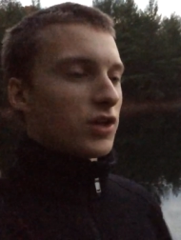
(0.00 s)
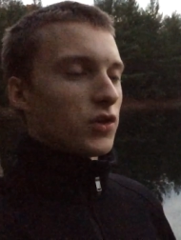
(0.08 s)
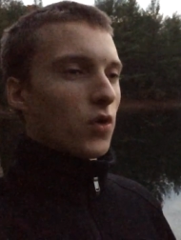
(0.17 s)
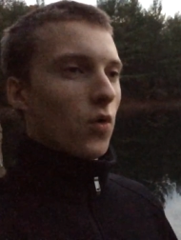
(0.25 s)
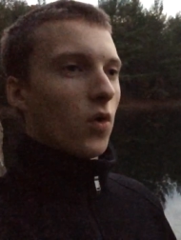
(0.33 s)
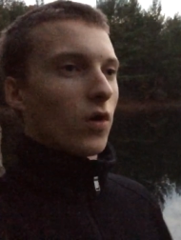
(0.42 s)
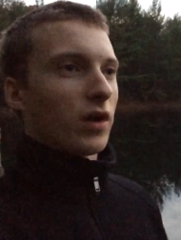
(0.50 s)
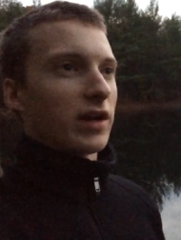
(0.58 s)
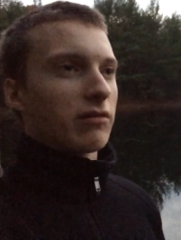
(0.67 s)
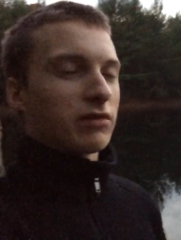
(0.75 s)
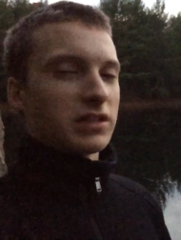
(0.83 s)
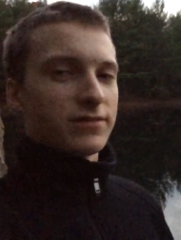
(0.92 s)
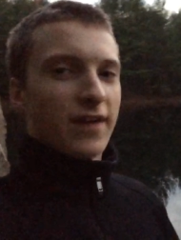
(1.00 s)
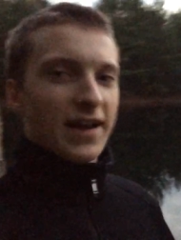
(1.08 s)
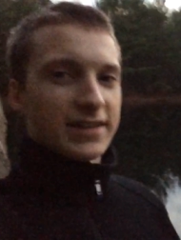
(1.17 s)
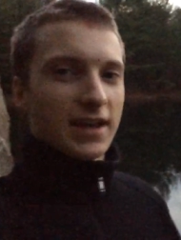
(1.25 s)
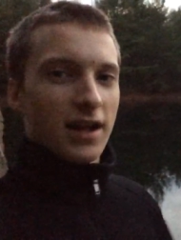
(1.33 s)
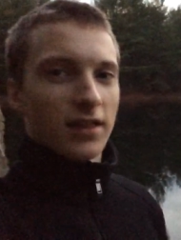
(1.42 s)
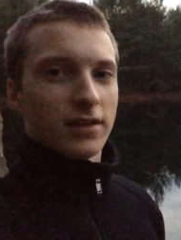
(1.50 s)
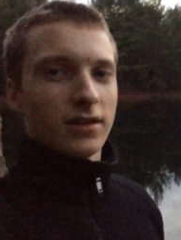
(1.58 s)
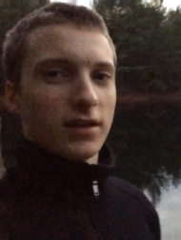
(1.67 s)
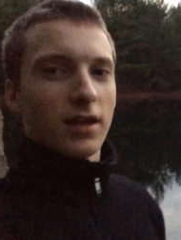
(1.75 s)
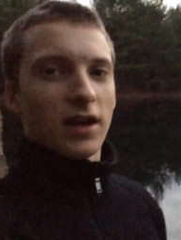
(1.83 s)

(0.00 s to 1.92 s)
your increased vitality